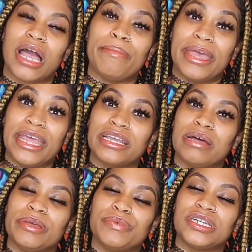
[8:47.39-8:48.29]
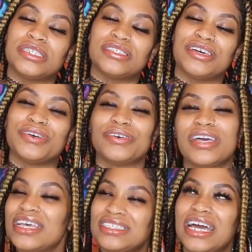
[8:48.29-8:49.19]
man coming with us, so
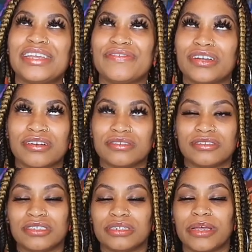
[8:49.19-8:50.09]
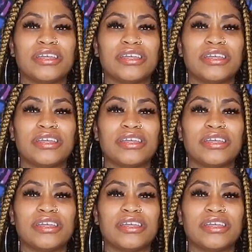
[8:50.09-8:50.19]
it's not even a girls trip.